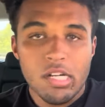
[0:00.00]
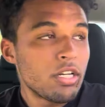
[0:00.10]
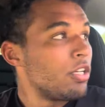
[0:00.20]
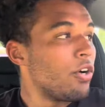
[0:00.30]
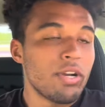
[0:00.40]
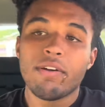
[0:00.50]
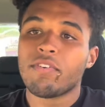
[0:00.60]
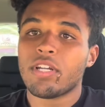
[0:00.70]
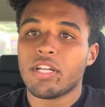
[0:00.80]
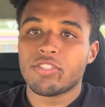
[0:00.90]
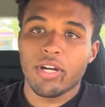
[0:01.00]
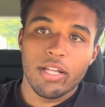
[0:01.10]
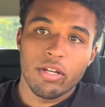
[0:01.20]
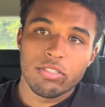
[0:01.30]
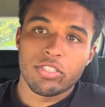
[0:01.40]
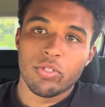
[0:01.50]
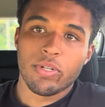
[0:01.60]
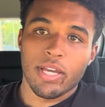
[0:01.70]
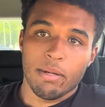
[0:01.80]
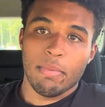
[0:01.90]
Don't ever need to try those two
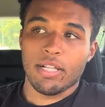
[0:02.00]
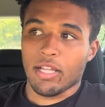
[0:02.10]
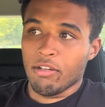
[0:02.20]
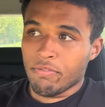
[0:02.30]
again in my life.